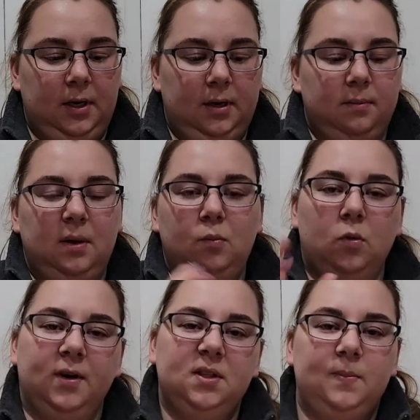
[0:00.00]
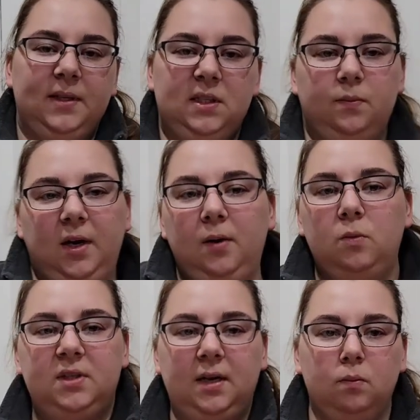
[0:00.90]
um, a more expensive brand
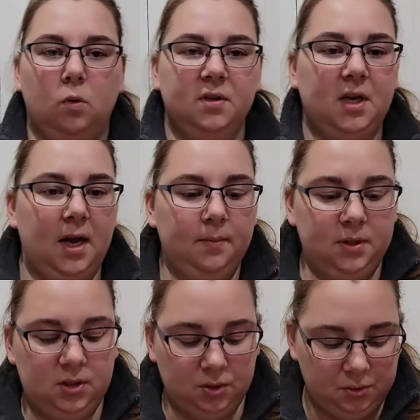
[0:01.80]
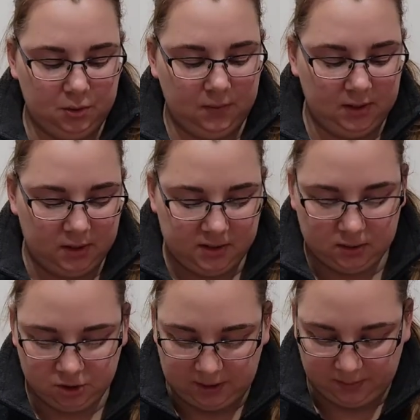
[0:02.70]
will take more time into doing a
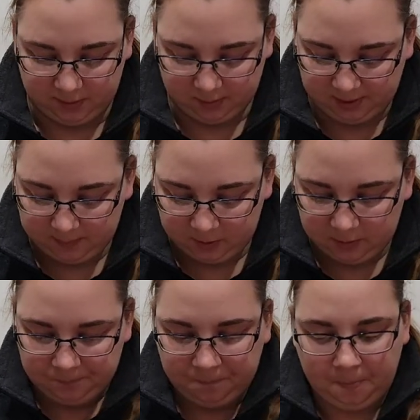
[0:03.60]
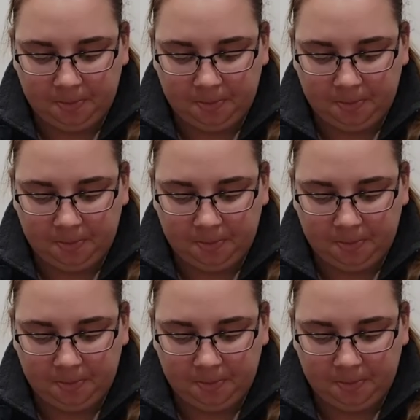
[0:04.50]
nicer job with their label.